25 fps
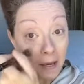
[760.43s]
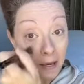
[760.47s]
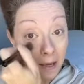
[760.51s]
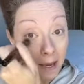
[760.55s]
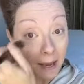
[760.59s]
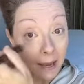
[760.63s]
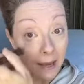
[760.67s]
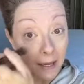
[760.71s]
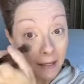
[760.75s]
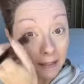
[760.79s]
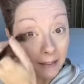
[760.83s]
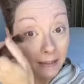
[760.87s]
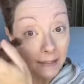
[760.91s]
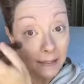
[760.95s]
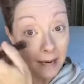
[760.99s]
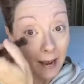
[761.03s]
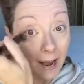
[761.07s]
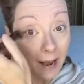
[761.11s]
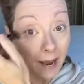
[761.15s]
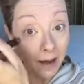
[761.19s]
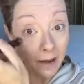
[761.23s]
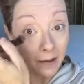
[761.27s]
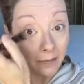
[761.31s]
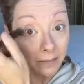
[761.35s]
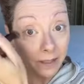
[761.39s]
and
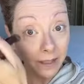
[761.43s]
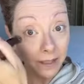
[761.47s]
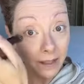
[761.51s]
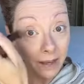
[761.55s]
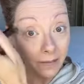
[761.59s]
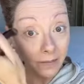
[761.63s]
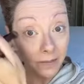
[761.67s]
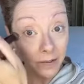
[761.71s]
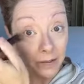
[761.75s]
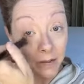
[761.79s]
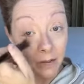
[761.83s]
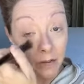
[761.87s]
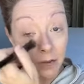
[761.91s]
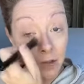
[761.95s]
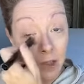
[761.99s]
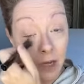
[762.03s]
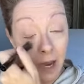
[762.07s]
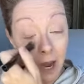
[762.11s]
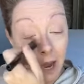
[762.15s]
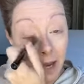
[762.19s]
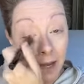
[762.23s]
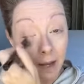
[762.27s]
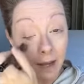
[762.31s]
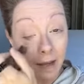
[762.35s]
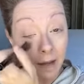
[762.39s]
down like a little
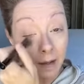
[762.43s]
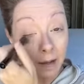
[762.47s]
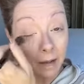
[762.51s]
check.